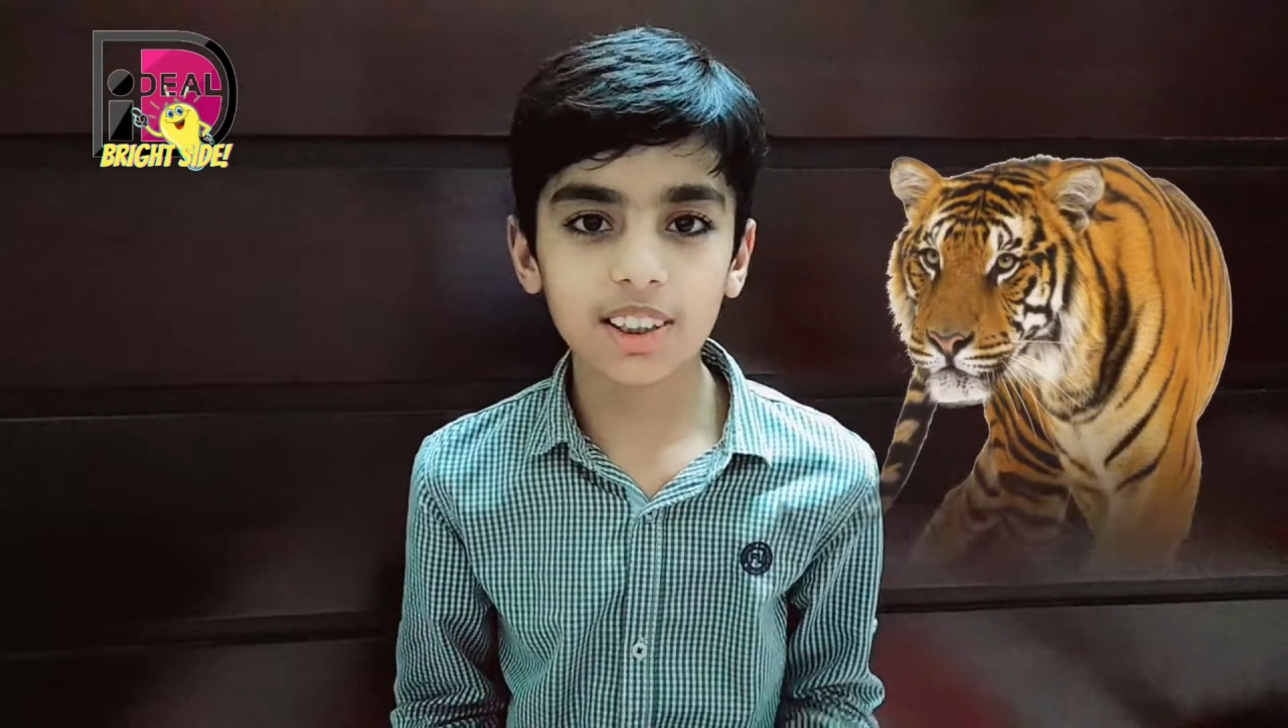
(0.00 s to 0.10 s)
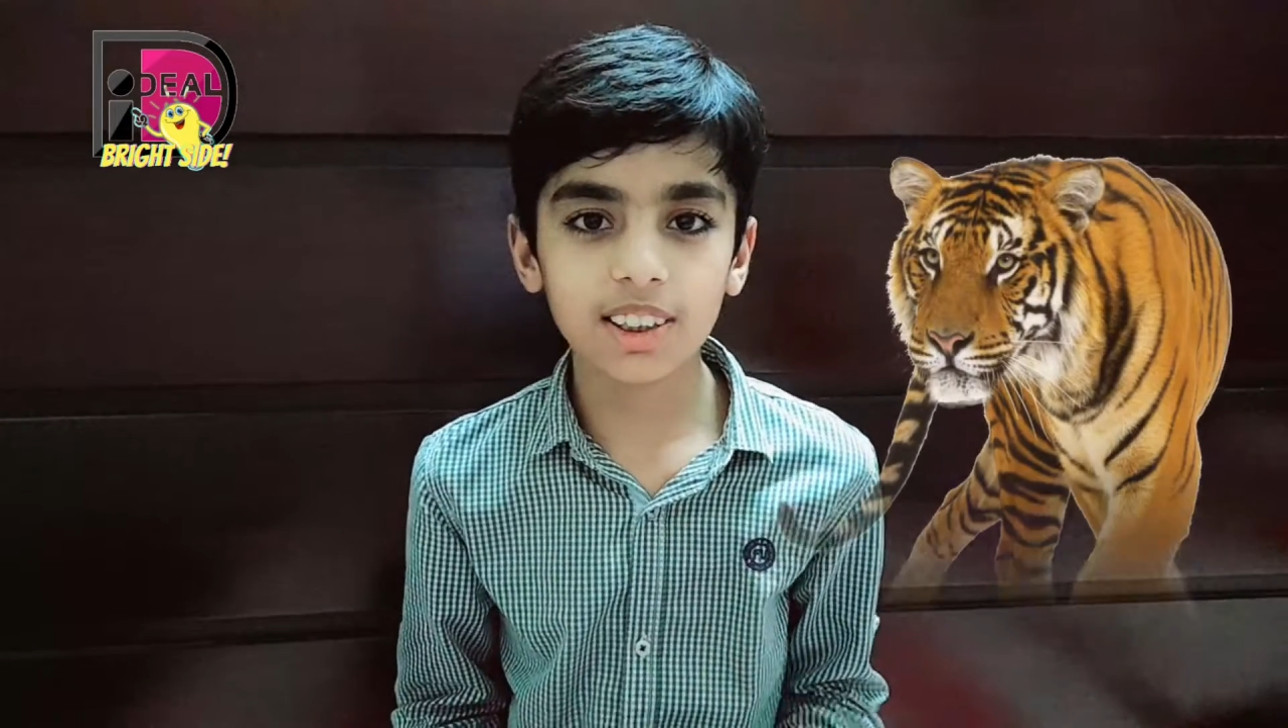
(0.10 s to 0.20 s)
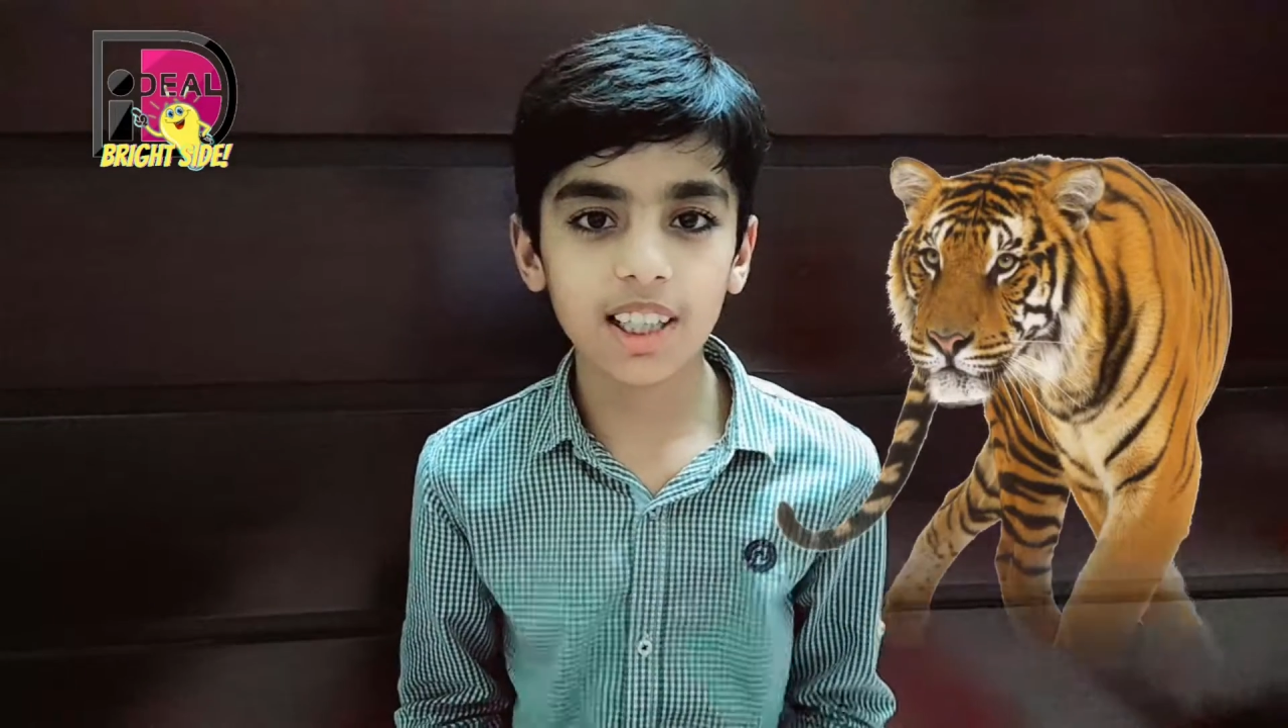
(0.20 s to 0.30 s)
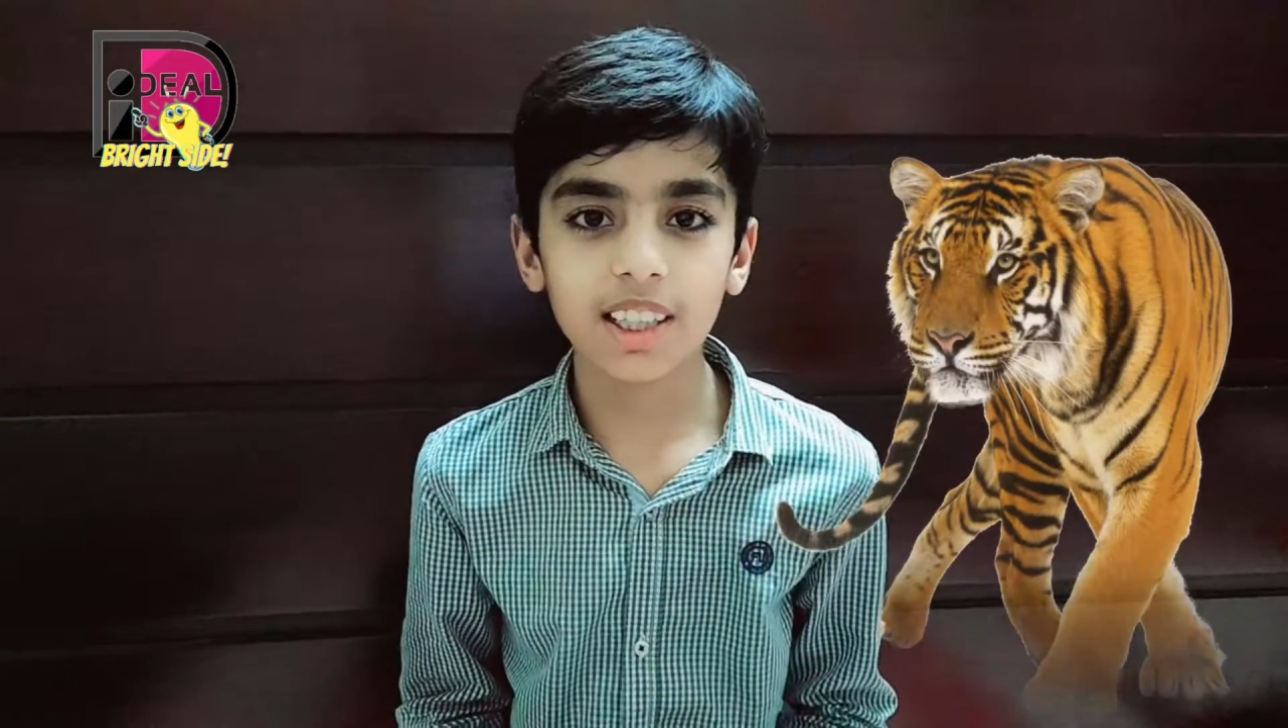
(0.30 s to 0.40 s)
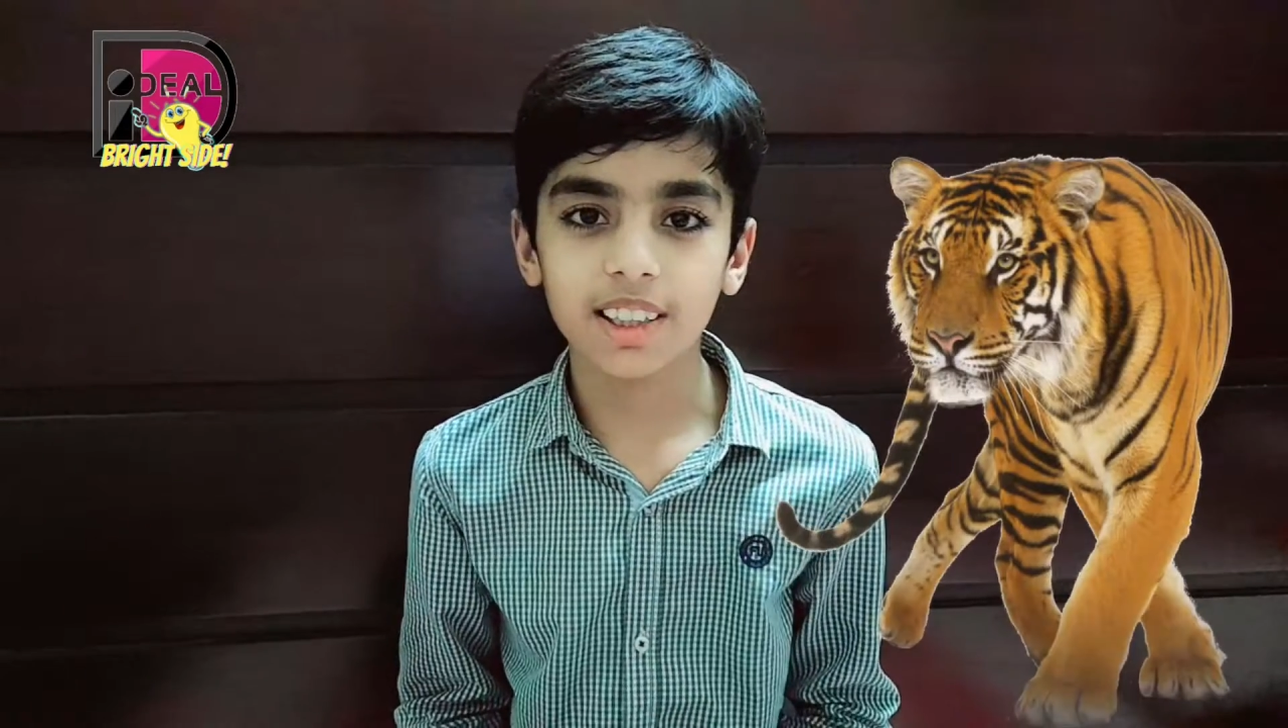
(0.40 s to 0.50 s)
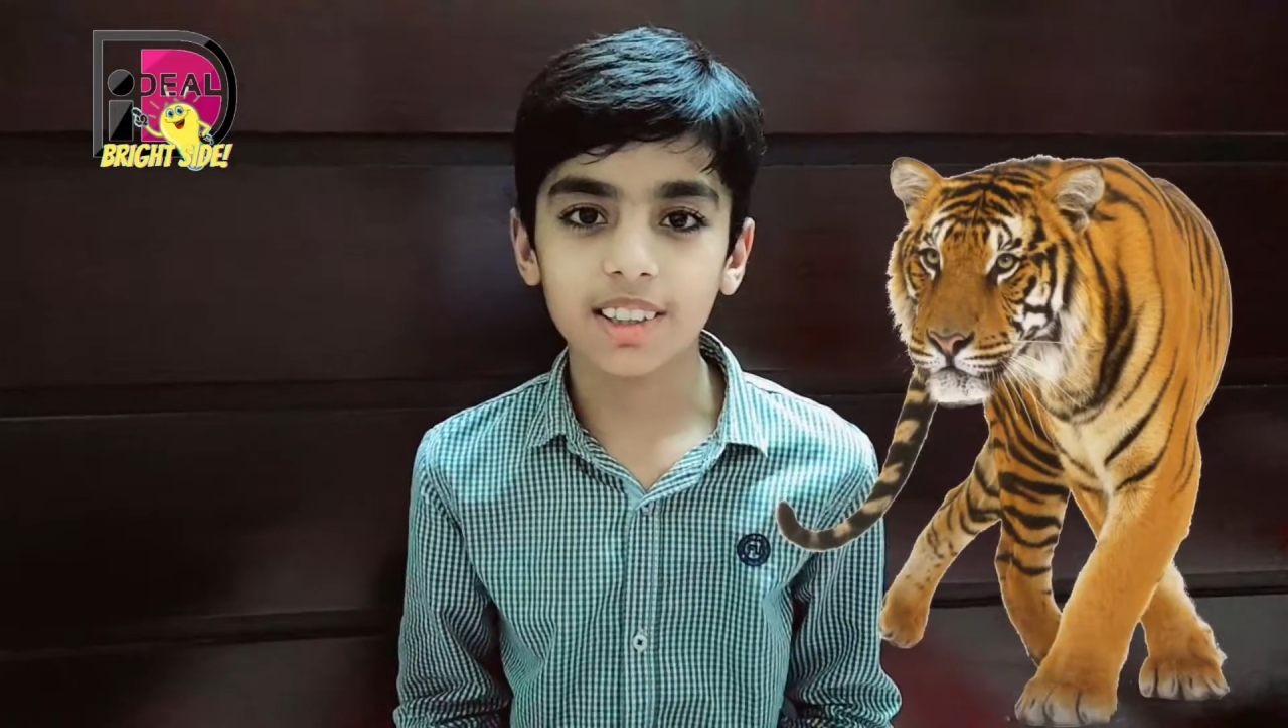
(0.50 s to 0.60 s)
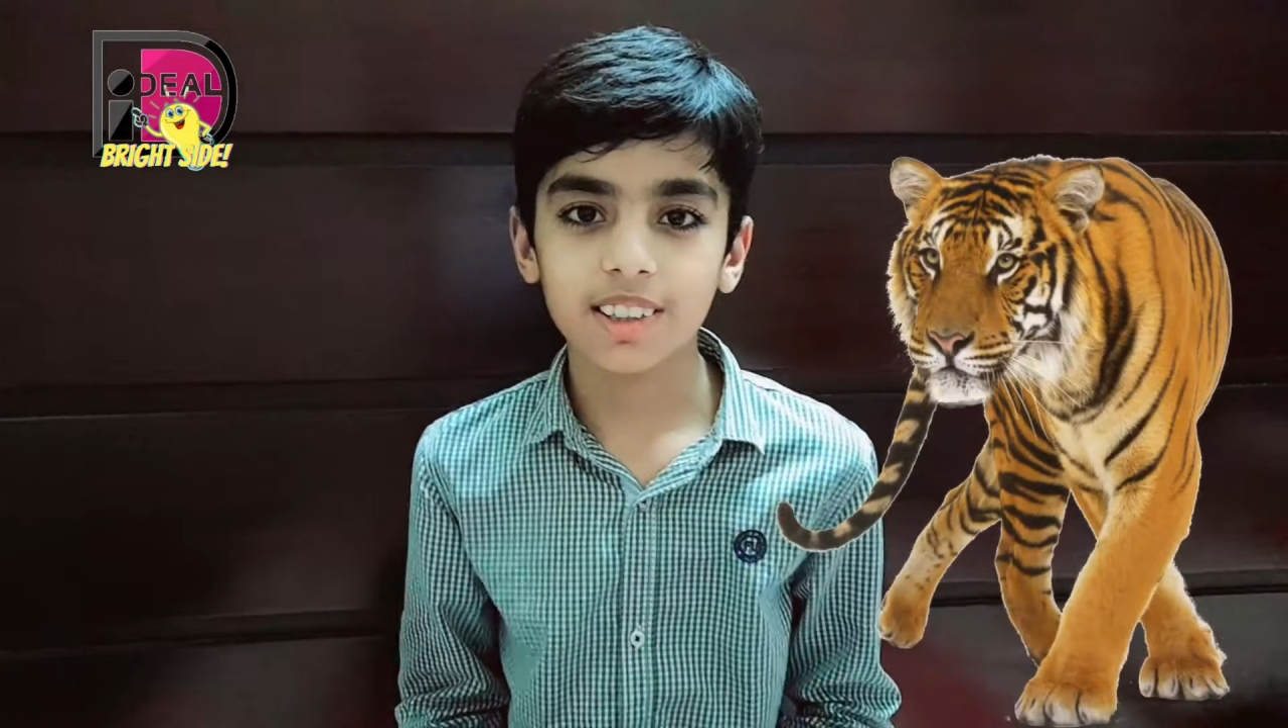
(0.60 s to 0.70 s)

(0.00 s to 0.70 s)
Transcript: Day.